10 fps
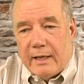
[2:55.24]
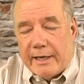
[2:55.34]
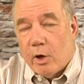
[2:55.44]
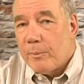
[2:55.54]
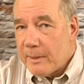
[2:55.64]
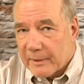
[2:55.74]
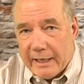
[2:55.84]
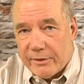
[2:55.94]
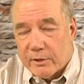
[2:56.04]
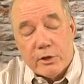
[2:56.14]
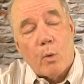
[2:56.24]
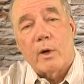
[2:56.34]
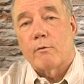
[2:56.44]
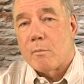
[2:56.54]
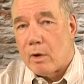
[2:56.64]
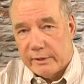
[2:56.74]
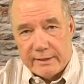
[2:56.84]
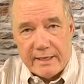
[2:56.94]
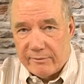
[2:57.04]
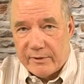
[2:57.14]
I know people out there don't want to remotely
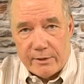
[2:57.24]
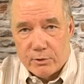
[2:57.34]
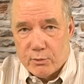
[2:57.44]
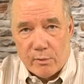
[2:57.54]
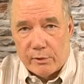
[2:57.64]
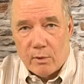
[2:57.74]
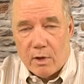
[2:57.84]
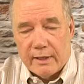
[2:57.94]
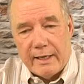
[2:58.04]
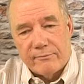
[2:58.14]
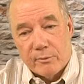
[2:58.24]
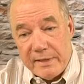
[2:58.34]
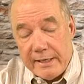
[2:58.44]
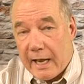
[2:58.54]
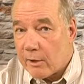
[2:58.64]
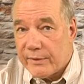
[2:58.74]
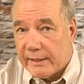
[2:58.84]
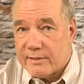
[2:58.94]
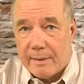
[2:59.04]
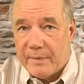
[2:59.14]
identify their drone at all. And for me, I don't
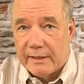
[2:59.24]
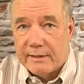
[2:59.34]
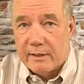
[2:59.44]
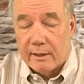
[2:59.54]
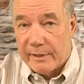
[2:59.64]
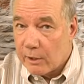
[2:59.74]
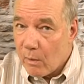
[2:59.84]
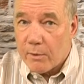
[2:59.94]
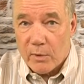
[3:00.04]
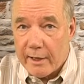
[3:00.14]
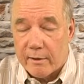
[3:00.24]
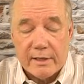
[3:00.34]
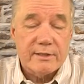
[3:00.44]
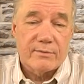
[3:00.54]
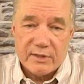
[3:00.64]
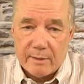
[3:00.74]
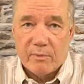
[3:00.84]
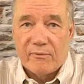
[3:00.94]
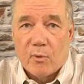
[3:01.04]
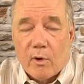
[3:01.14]
think it's that big a deal. I'm going to go on record, as I've said
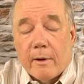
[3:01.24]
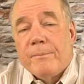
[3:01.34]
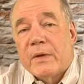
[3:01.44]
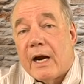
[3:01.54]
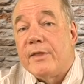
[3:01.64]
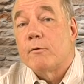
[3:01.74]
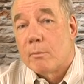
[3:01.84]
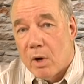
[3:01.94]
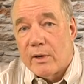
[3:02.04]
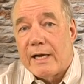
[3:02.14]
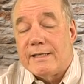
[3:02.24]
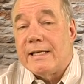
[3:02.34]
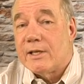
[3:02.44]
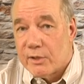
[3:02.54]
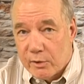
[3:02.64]
before, I think remote I D is a